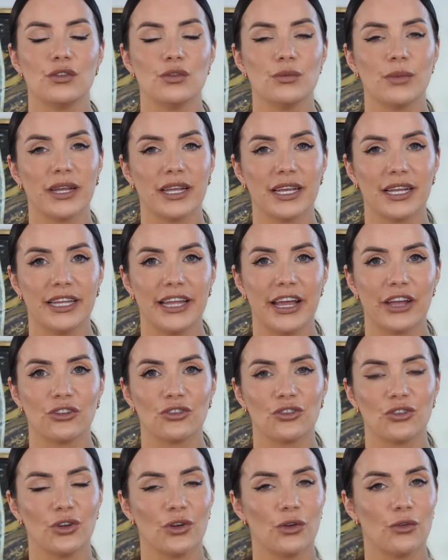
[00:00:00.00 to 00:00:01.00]
to my
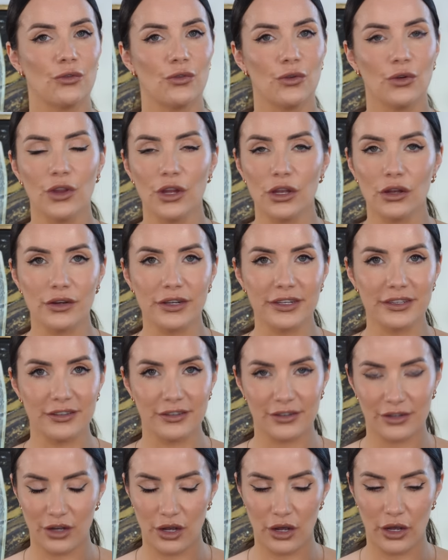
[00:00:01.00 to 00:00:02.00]
collection for the
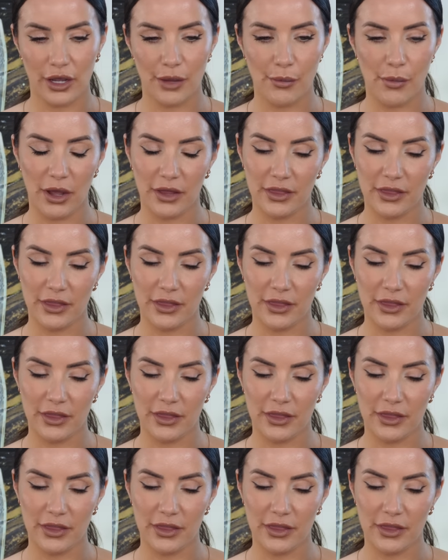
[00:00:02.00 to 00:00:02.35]
longest time.